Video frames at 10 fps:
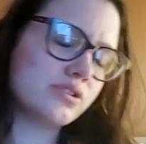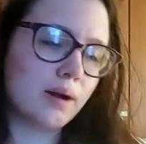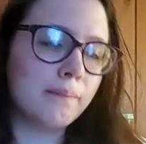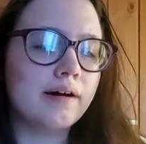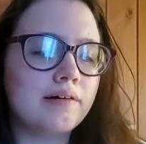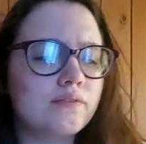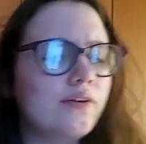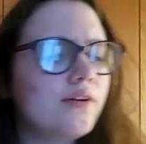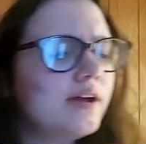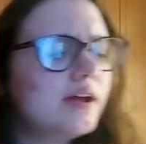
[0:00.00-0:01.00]
job of
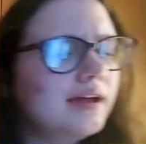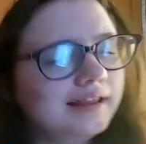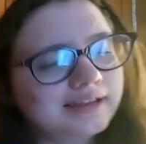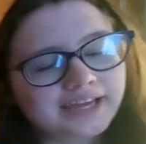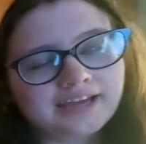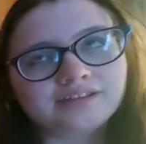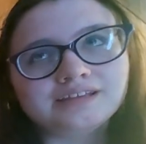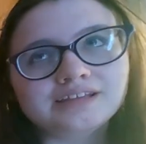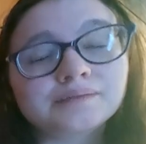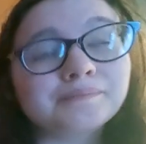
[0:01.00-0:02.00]
laying
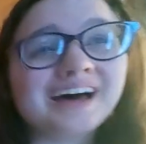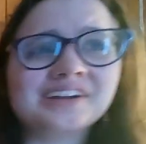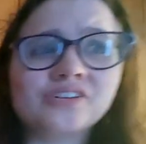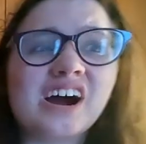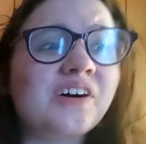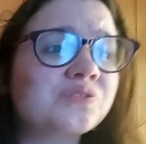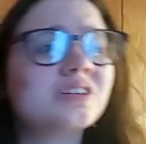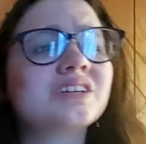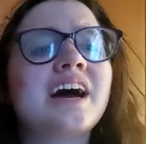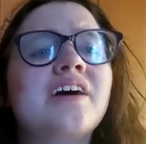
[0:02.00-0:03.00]
the thematic
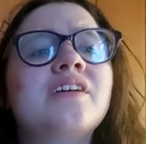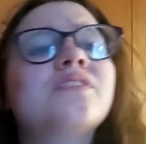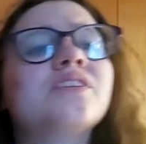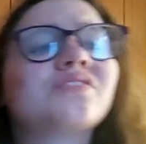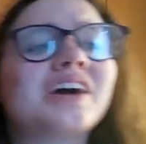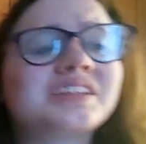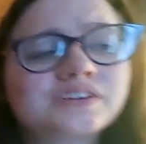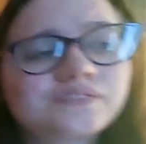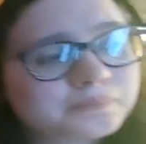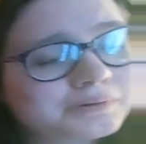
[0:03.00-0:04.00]
groundwork down for the rest of the